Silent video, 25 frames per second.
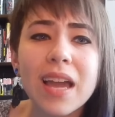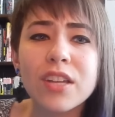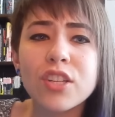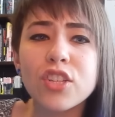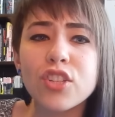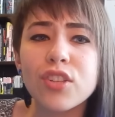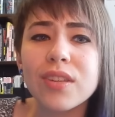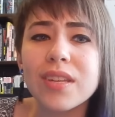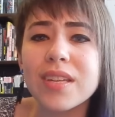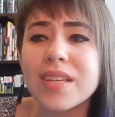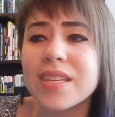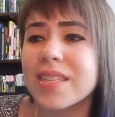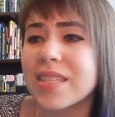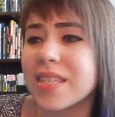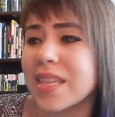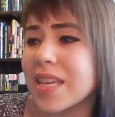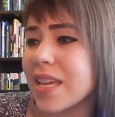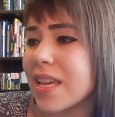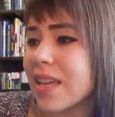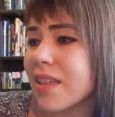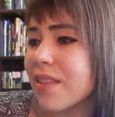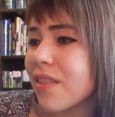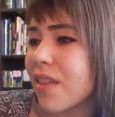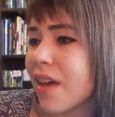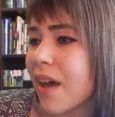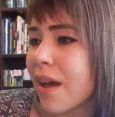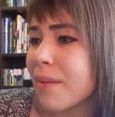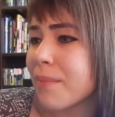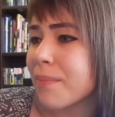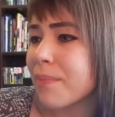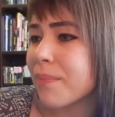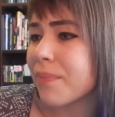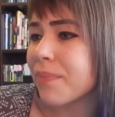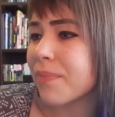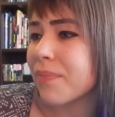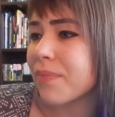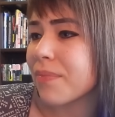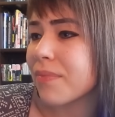actually see
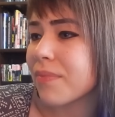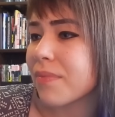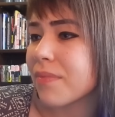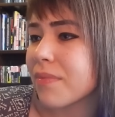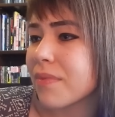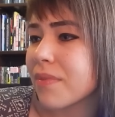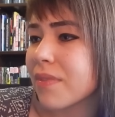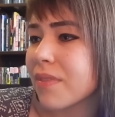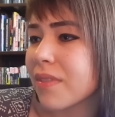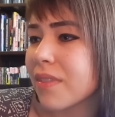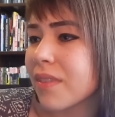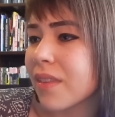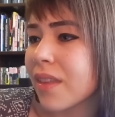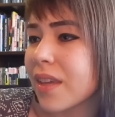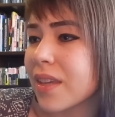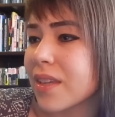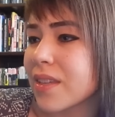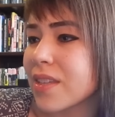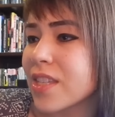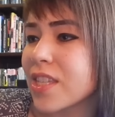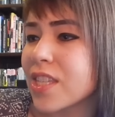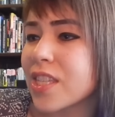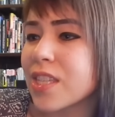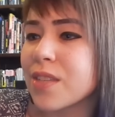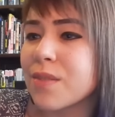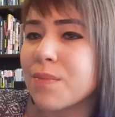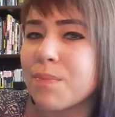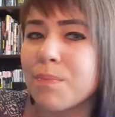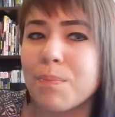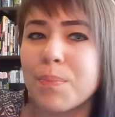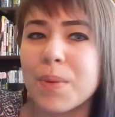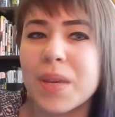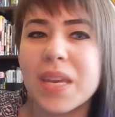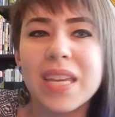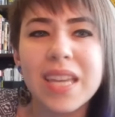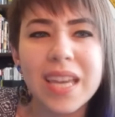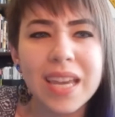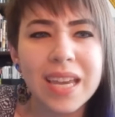them like
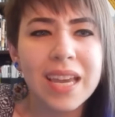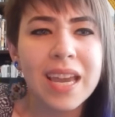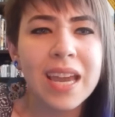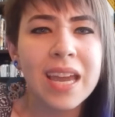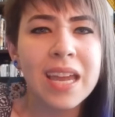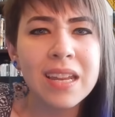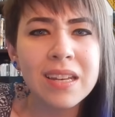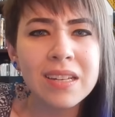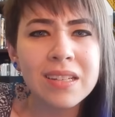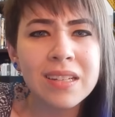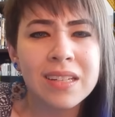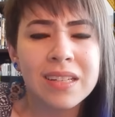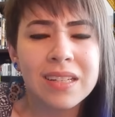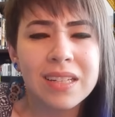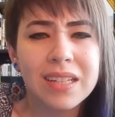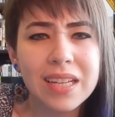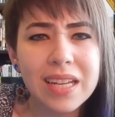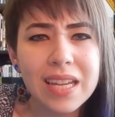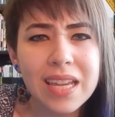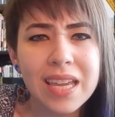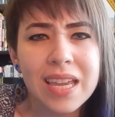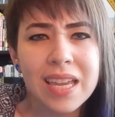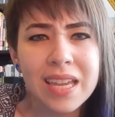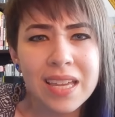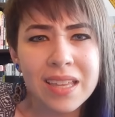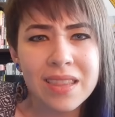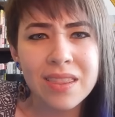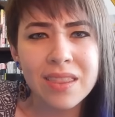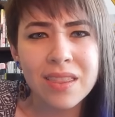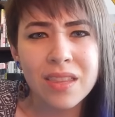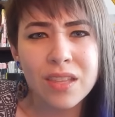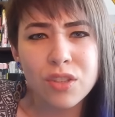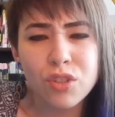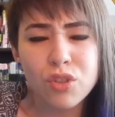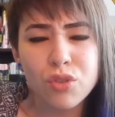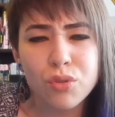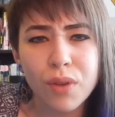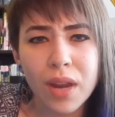speaking it in
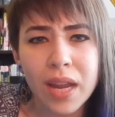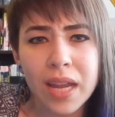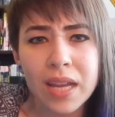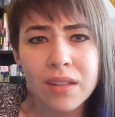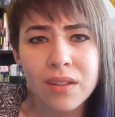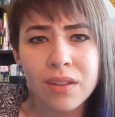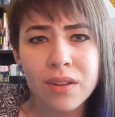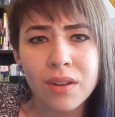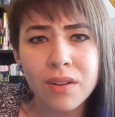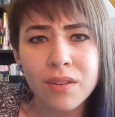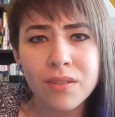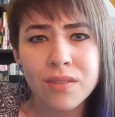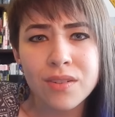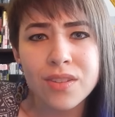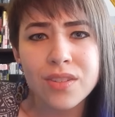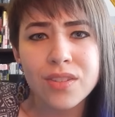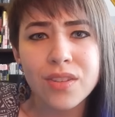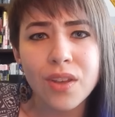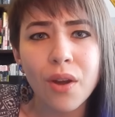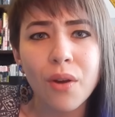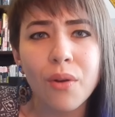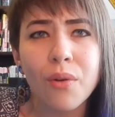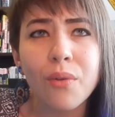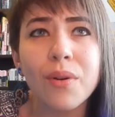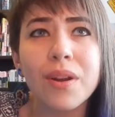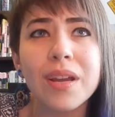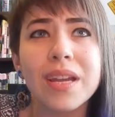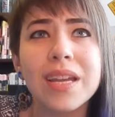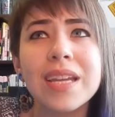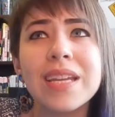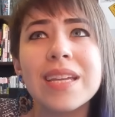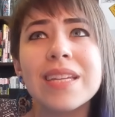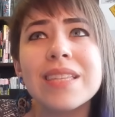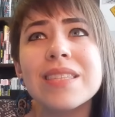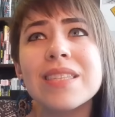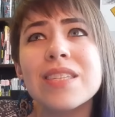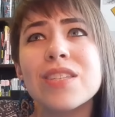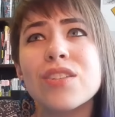the trailer, so
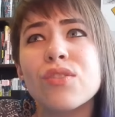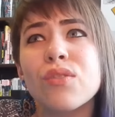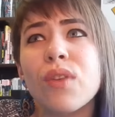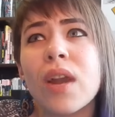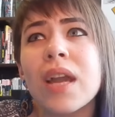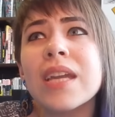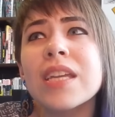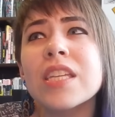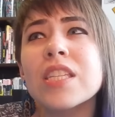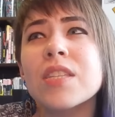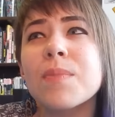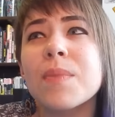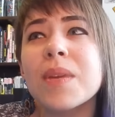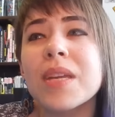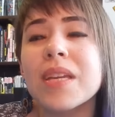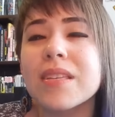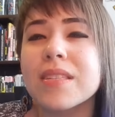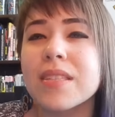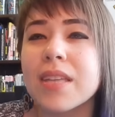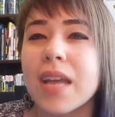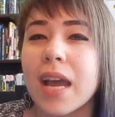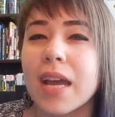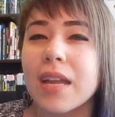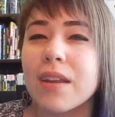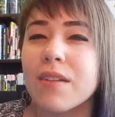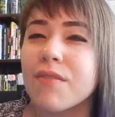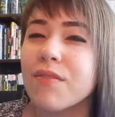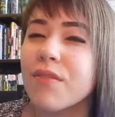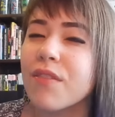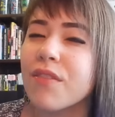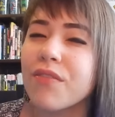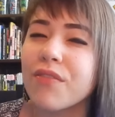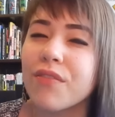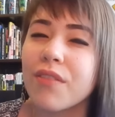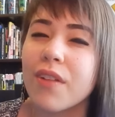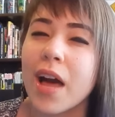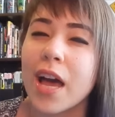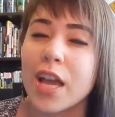it strikes me as kind of a
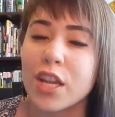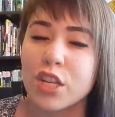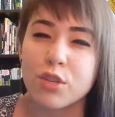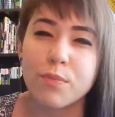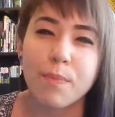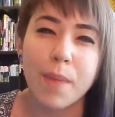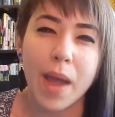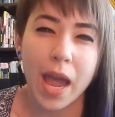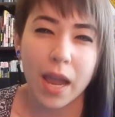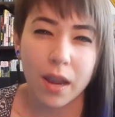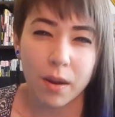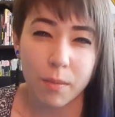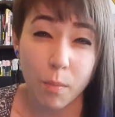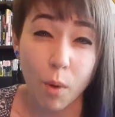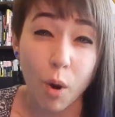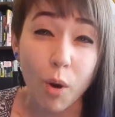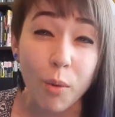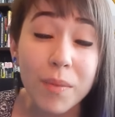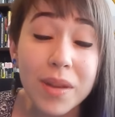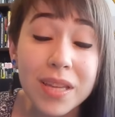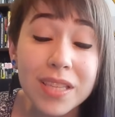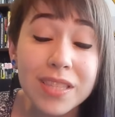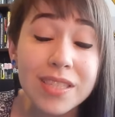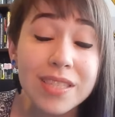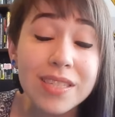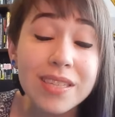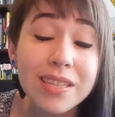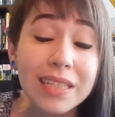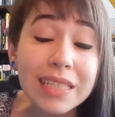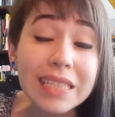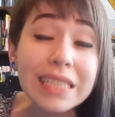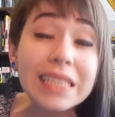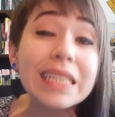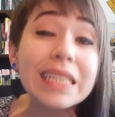flashback moment.